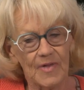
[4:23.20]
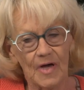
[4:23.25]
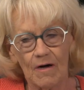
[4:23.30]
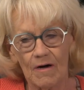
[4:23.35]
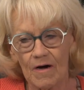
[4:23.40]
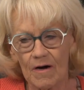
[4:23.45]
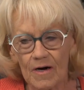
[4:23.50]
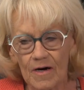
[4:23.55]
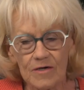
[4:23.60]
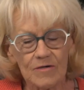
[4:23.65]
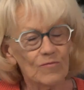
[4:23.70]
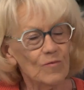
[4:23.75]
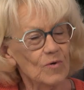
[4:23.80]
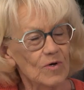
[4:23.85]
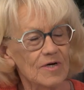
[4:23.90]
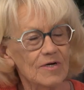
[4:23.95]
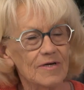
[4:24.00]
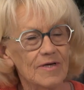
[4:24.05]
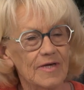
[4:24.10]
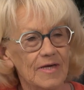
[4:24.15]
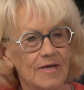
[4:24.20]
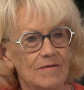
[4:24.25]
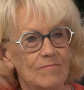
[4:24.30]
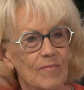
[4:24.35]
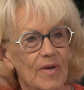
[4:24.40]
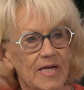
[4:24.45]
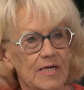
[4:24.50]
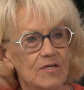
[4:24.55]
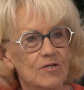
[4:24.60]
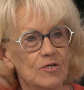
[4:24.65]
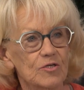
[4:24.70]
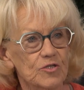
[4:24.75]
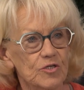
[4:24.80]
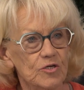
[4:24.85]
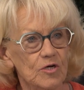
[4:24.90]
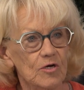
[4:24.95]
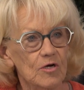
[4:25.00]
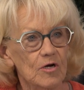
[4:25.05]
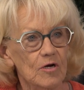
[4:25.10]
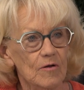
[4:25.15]
hard work in making
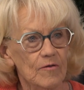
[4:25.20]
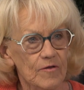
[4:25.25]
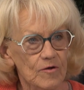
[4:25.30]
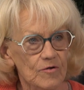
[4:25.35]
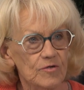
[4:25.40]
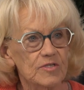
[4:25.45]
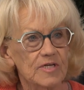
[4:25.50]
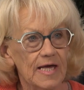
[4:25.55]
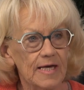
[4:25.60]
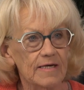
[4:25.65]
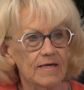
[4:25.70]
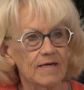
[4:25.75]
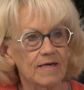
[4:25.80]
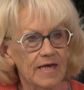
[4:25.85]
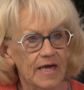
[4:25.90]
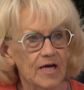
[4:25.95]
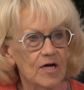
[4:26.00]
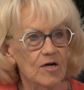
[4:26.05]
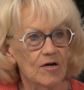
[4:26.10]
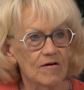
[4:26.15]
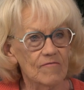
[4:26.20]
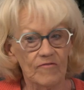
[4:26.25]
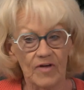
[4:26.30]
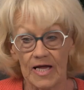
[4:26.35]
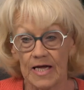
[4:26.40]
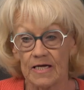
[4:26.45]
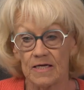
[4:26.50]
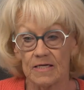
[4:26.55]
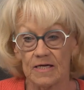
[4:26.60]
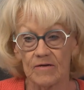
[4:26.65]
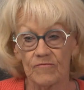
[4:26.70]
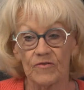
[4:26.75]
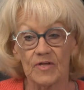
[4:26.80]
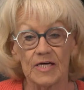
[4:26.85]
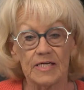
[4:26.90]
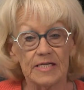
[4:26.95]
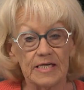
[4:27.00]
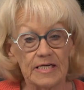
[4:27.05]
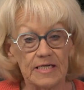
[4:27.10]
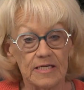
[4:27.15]
sure they're taken care of. And if
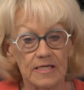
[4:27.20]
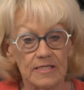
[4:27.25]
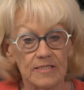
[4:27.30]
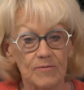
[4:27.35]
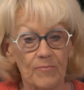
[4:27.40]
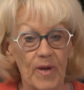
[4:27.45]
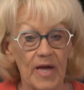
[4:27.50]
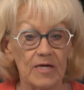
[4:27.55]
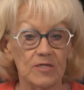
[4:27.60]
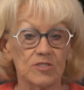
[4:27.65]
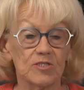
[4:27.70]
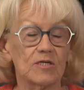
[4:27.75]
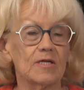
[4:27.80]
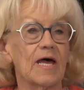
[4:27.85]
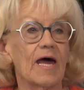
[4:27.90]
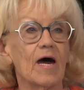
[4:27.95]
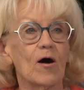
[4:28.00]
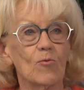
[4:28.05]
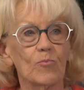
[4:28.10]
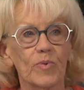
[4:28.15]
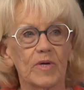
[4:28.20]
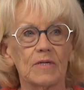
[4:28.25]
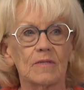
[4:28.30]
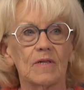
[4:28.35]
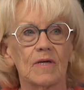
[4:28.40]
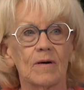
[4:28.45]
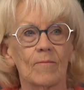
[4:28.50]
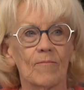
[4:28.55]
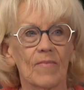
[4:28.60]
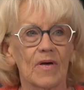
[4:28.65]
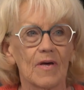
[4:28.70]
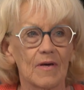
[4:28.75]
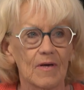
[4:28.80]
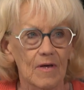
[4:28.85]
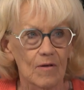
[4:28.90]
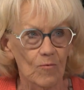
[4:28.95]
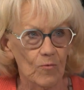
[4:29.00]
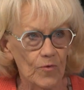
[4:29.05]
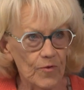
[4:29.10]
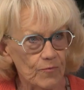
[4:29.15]
they need expansion, helping them
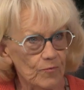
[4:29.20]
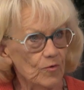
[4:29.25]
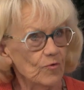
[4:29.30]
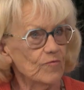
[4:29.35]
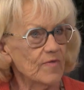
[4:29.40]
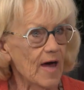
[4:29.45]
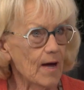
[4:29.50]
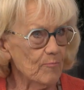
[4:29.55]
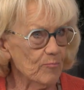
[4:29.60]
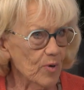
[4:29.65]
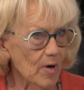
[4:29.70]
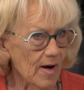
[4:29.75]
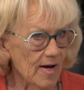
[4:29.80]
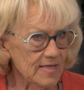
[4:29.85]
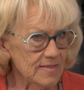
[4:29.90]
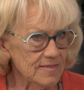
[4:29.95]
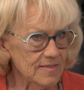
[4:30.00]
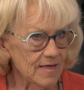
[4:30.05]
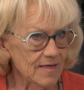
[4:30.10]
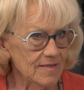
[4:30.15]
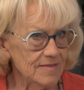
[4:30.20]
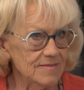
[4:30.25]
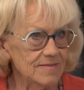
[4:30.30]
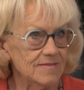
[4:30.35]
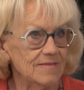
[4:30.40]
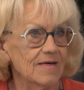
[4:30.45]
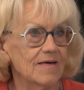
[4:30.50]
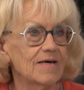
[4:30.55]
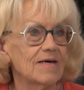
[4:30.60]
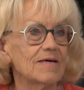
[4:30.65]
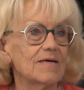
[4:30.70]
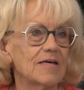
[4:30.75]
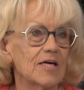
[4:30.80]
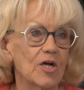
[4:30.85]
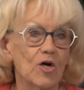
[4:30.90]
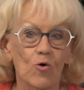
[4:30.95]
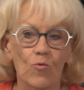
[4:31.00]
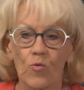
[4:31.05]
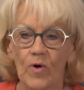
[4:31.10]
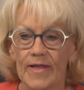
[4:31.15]
through that process,
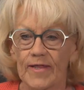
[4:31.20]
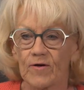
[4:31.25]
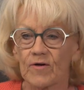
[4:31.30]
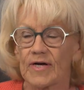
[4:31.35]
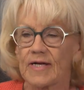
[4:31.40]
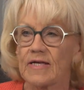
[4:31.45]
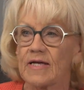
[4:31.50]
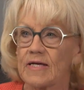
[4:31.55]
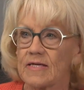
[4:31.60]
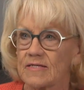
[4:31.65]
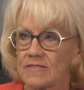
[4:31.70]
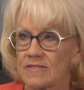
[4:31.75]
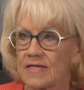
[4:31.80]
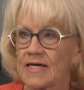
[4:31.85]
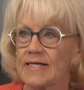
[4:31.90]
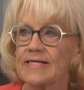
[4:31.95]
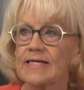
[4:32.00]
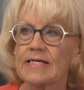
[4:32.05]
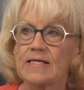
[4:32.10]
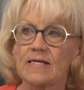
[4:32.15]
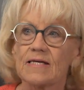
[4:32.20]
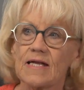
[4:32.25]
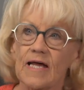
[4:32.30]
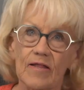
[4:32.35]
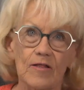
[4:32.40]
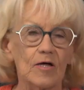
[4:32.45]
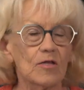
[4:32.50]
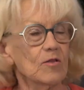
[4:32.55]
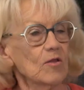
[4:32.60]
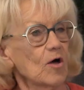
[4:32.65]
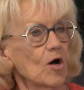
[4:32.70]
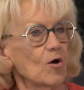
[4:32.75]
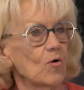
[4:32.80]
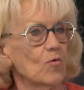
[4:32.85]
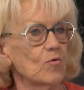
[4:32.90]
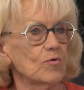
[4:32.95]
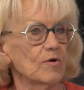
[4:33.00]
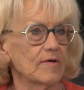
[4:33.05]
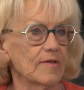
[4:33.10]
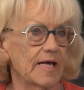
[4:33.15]
whether they need another
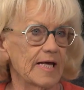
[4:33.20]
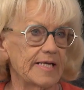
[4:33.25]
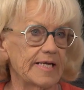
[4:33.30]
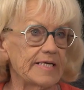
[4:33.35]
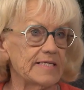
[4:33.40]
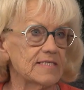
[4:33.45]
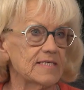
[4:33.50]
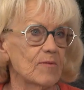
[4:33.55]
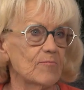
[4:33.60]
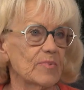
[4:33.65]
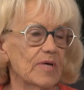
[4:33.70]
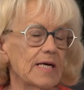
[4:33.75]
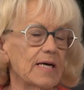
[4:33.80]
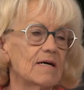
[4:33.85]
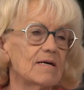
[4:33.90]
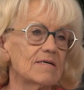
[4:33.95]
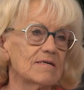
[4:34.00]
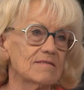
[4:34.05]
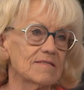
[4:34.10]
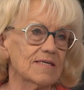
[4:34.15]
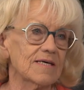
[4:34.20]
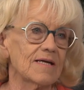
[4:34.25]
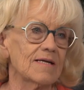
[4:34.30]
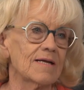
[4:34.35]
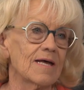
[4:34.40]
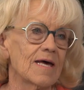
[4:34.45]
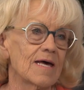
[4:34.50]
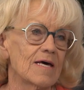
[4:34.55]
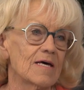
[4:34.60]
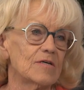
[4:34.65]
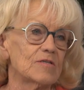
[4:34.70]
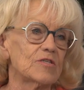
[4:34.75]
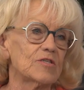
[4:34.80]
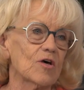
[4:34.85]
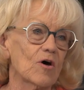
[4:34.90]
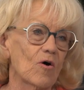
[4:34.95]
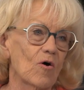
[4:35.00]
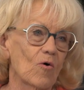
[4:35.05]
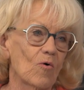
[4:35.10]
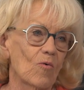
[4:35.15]
loan or they need something else. And
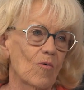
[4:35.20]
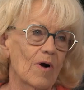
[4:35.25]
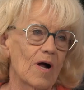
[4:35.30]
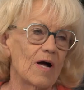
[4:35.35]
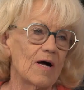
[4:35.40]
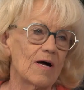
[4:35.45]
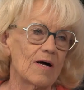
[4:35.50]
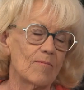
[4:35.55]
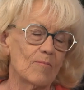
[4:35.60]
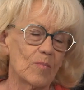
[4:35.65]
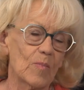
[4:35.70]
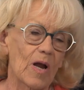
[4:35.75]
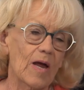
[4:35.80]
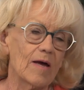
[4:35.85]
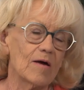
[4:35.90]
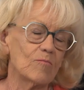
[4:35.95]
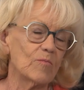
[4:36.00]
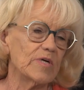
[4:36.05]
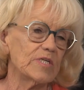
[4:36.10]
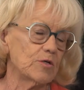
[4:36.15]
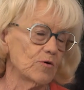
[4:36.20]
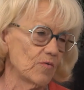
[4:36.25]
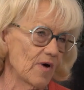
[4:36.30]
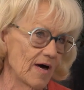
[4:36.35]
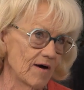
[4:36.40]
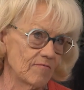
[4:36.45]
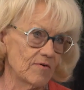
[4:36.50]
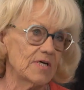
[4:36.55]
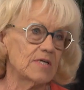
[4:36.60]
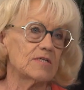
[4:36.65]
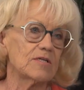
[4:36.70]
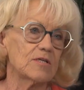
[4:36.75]
so, and we do have